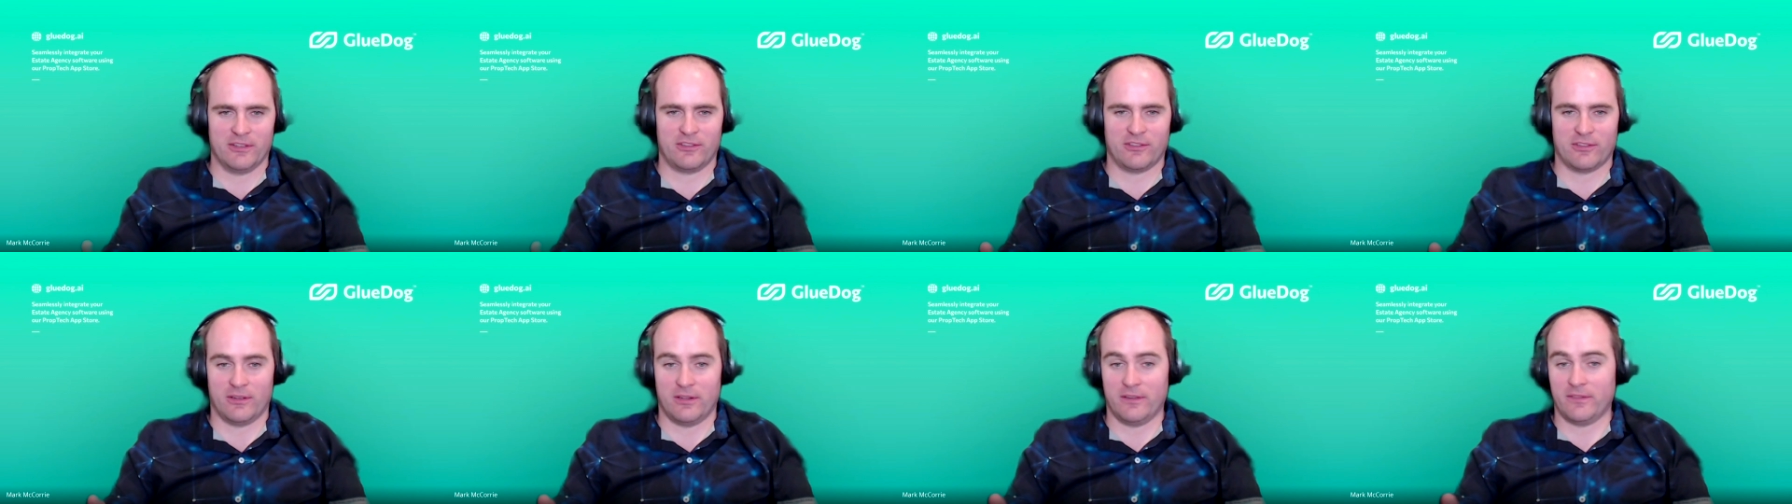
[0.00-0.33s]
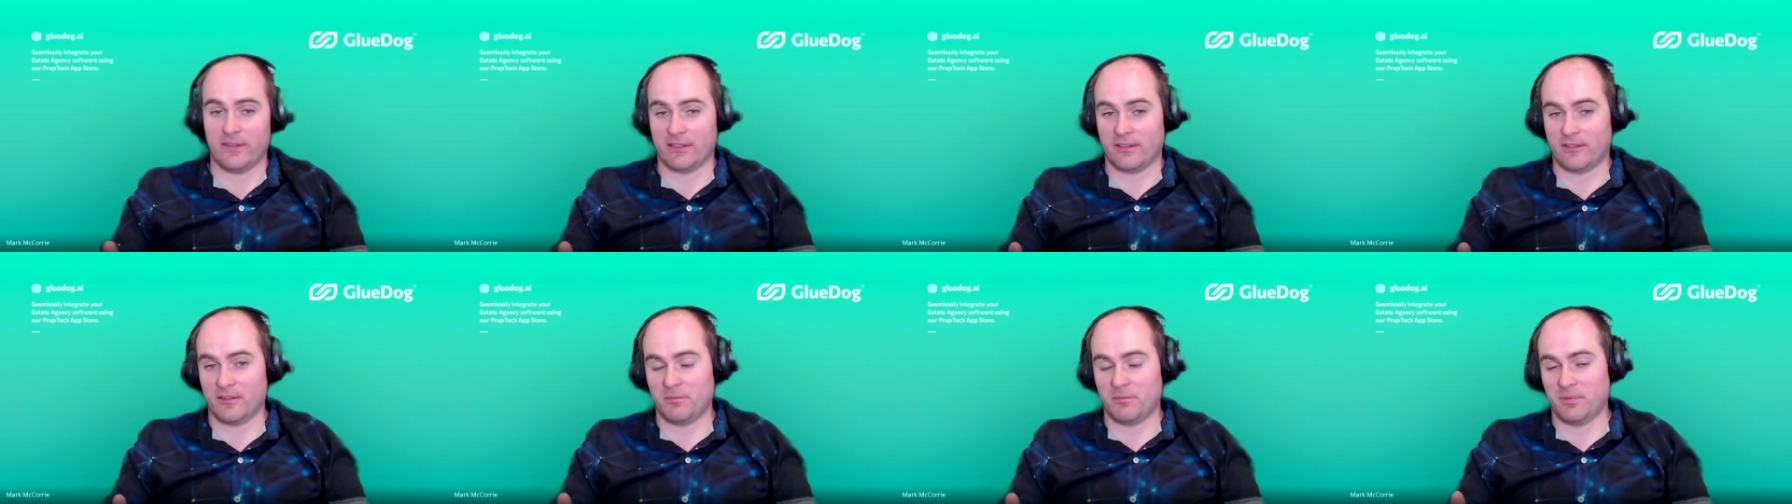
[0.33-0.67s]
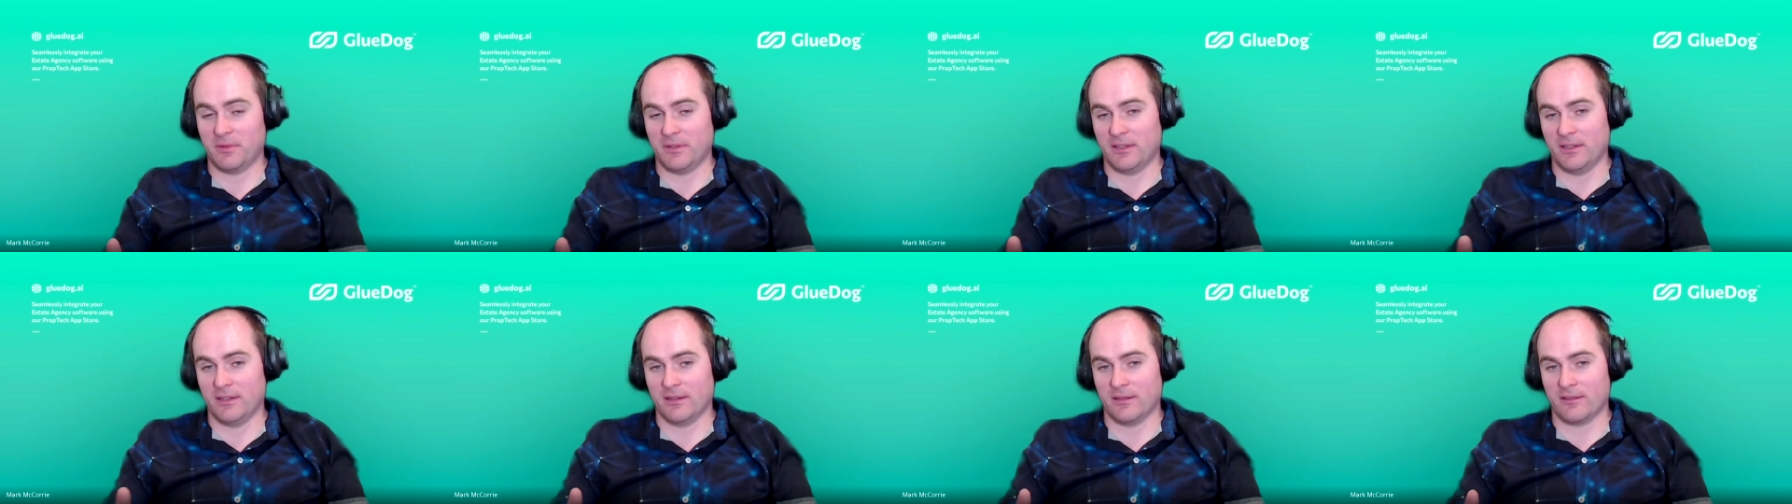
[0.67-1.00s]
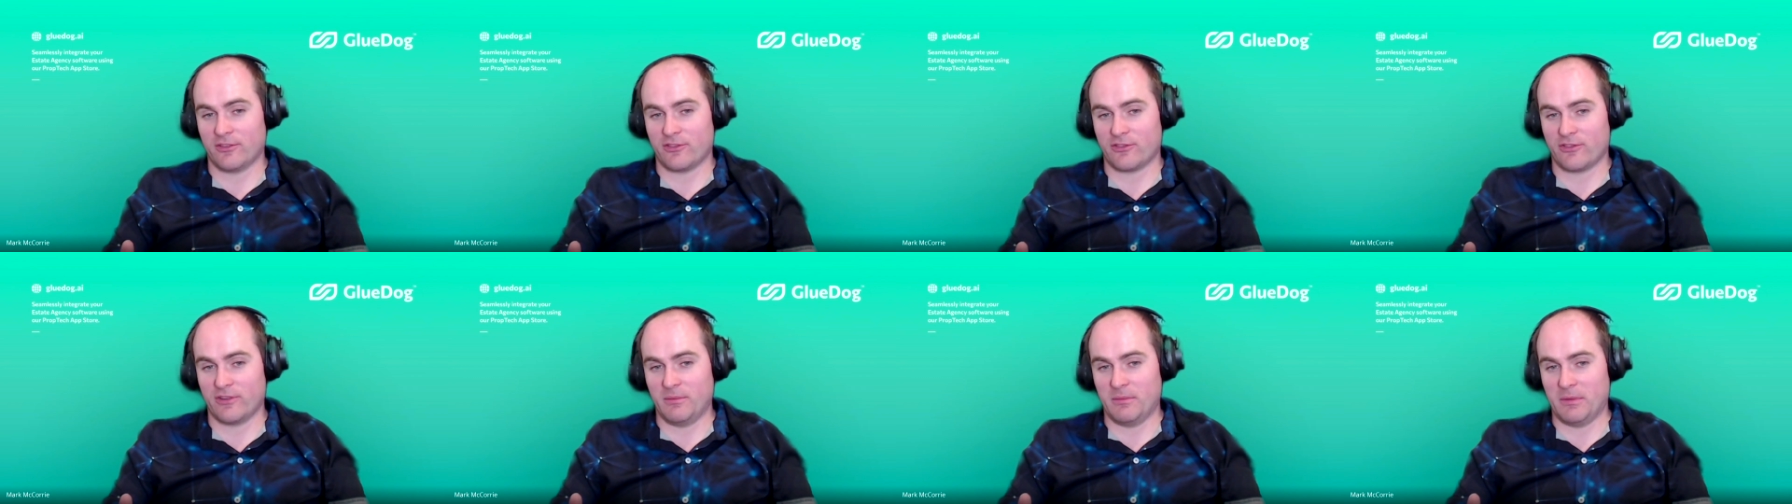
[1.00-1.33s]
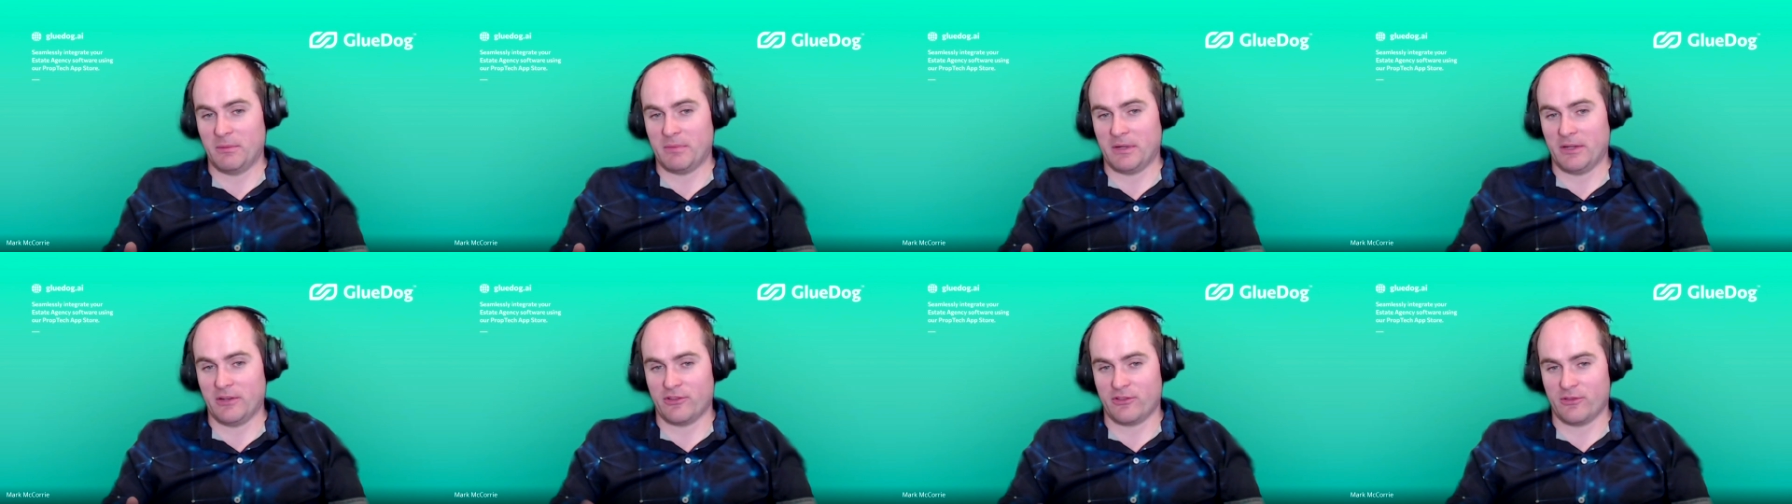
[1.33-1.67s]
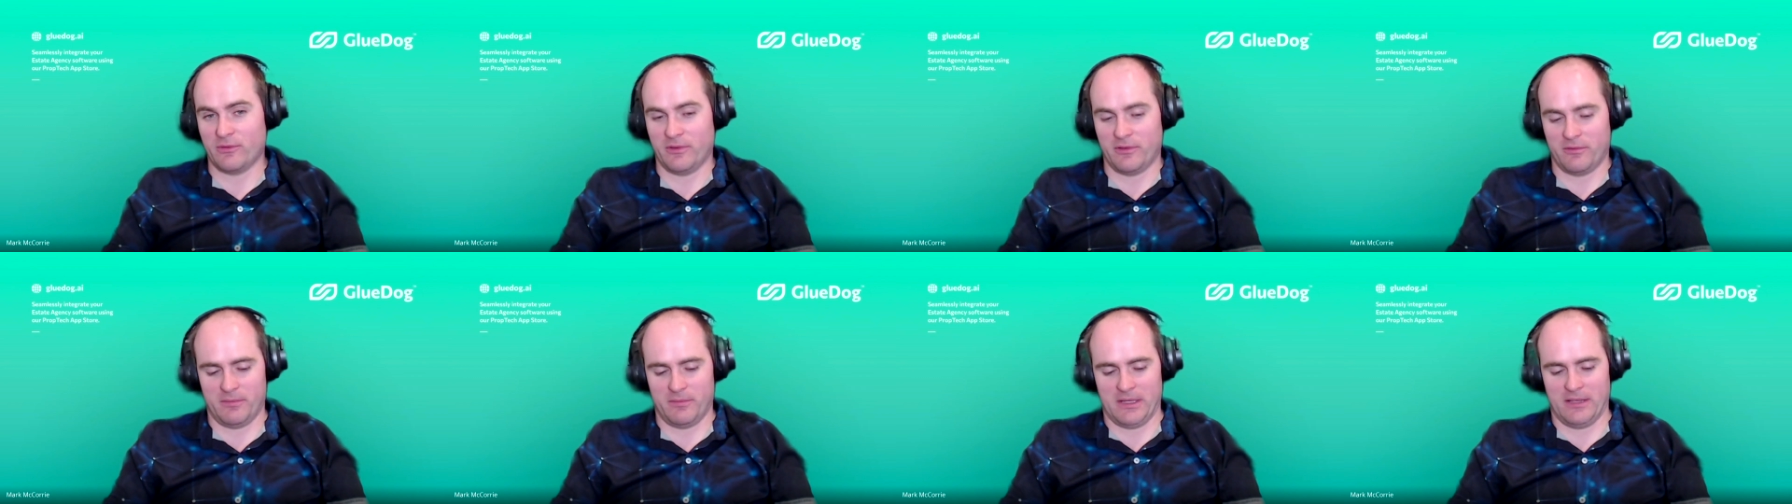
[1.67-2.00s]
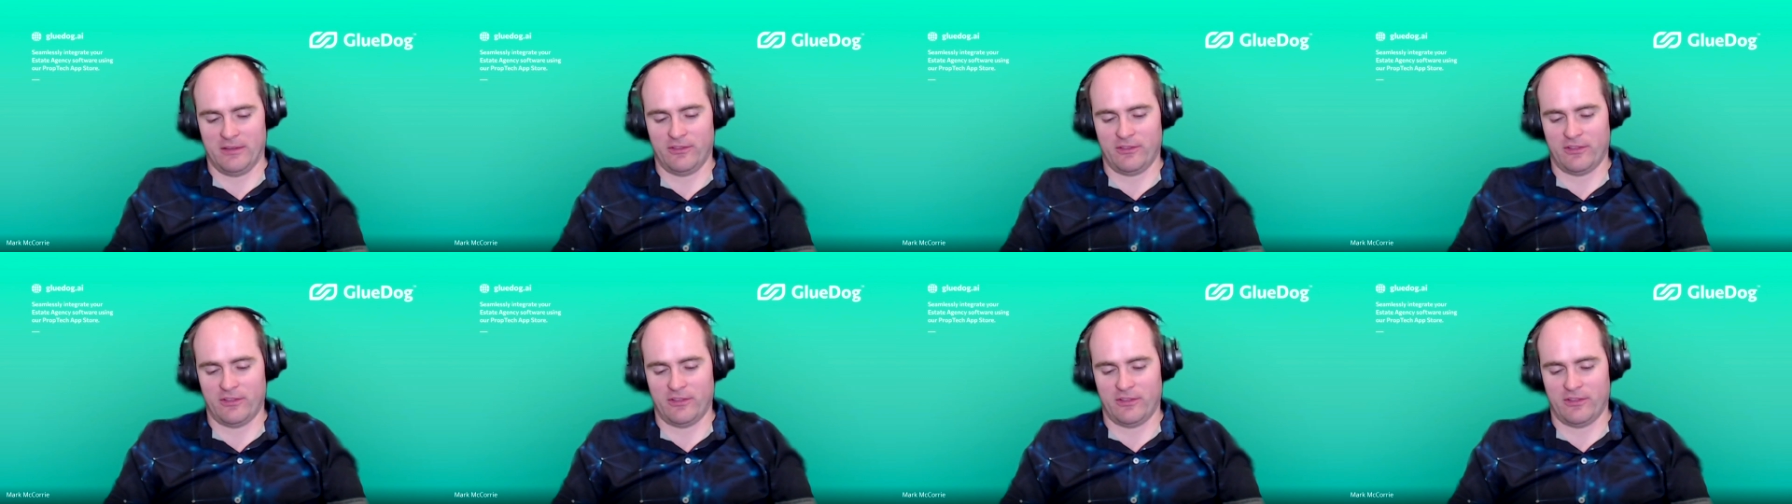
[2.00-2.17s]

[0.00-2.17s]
So I've had to be extremely patient with Made